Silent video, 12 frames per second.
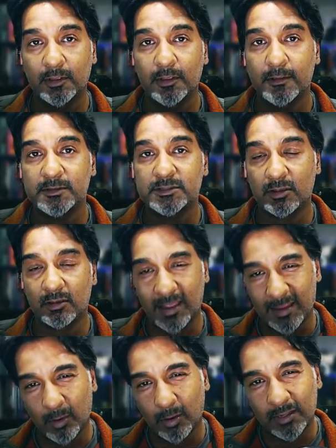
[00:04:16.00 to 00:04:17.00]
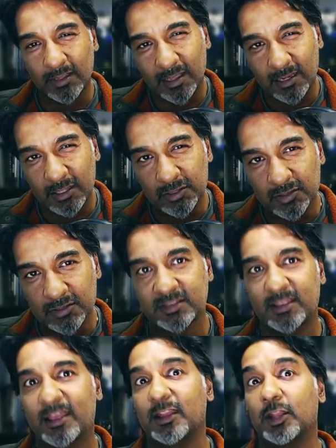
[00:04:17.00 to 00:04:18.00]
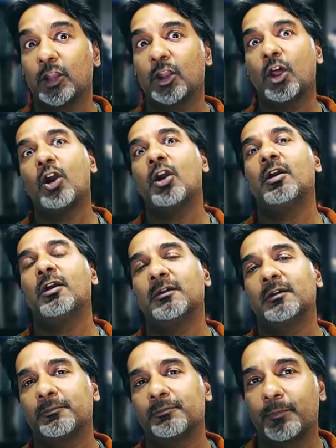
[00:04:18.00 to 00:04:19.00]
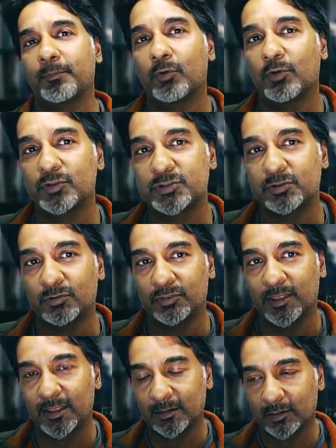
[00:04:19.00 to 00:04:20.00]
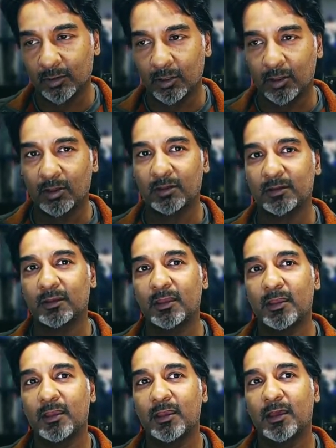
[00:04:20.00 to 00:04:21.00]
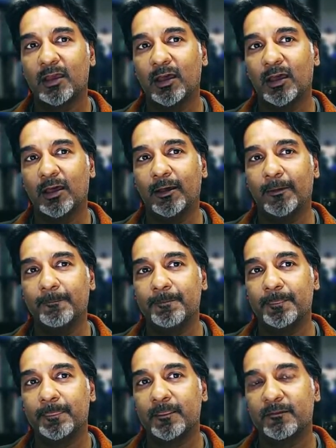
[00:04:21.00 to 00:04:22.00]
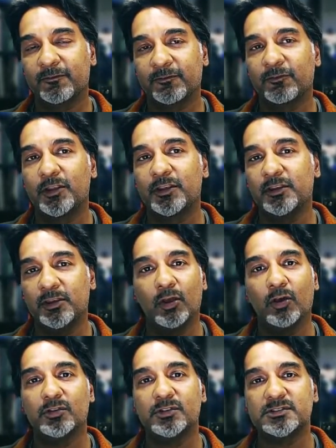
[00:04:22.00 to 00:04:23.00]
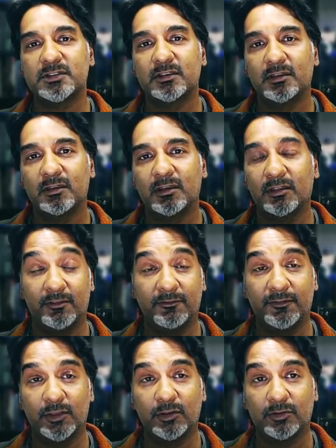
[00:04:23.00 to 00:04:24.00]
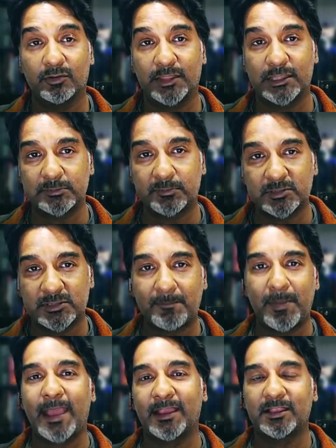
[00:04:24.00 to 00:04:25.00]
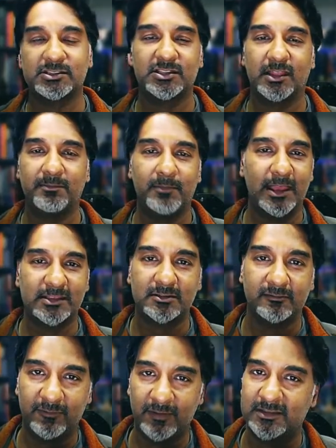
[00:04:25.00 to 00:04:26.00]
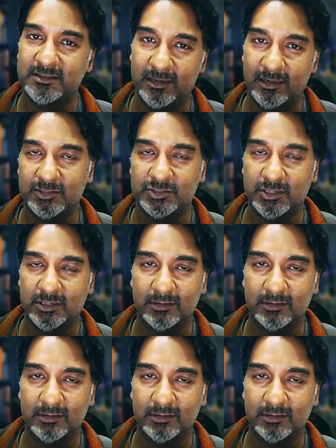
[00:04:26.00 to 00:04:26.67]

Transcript: So I'm already kind of using that long proportion or that long uh, front nose of the vehicle that's supposed to package that massive V10 engine.